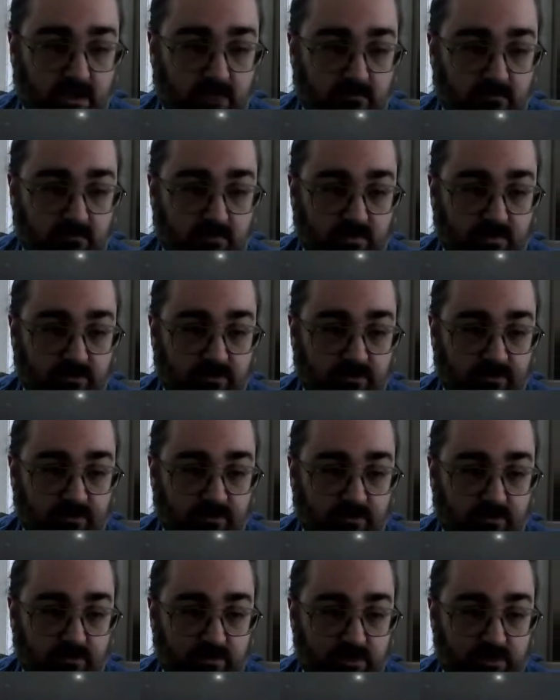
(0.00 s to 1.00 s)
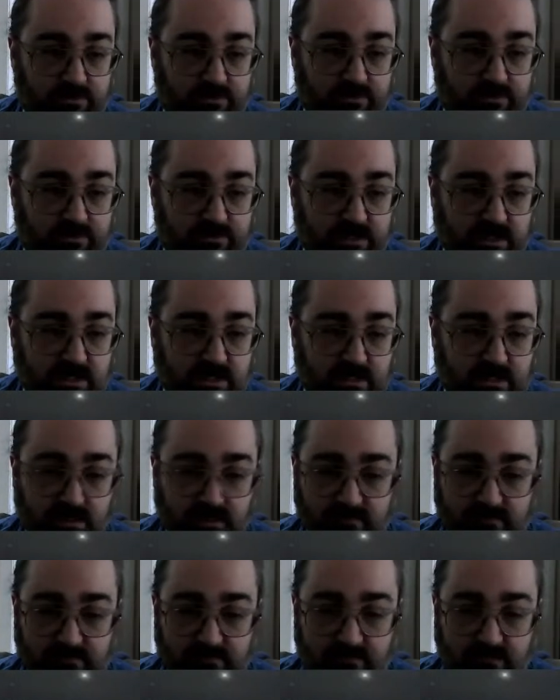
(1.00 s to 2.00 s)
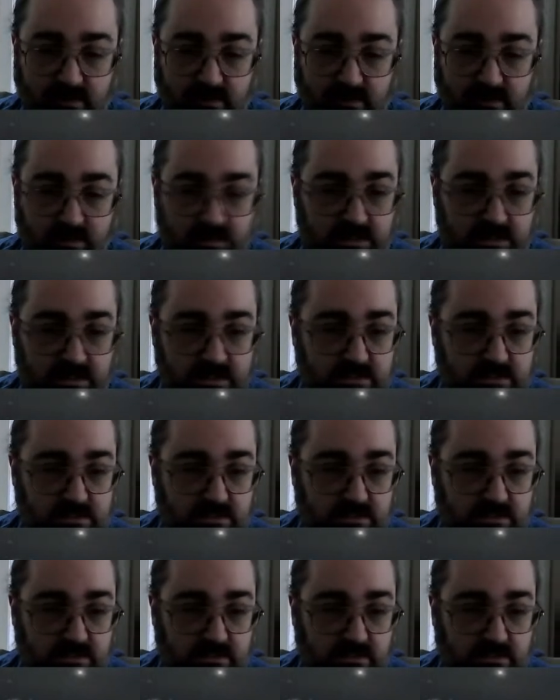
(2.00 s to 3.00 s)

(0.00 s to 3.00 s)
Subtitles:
Got 61 meters per second left in this.